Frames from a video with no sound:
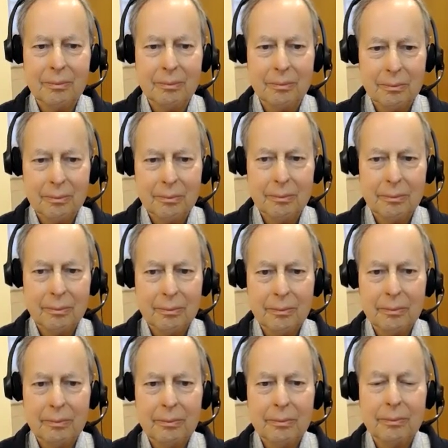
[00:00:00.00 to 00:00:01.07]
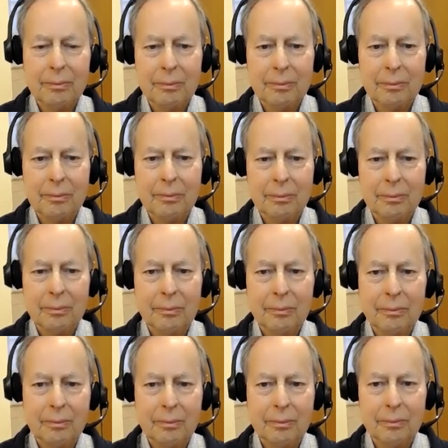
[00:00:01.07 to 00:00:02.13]

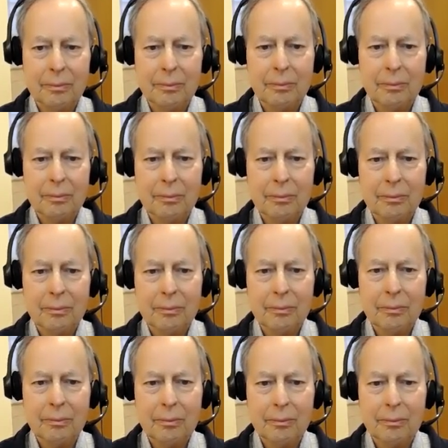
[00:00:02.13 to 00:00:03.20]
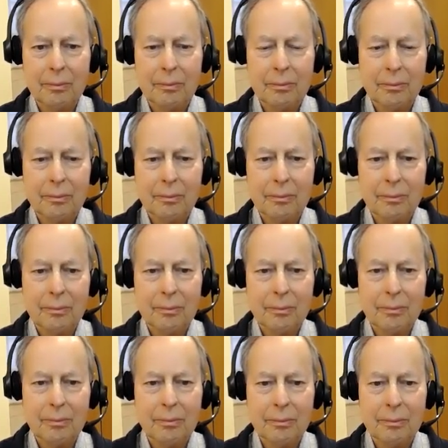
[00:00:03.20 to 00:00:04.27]

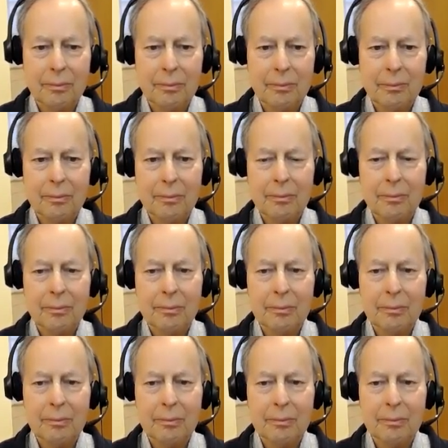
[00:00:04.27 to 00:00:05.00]
(silent)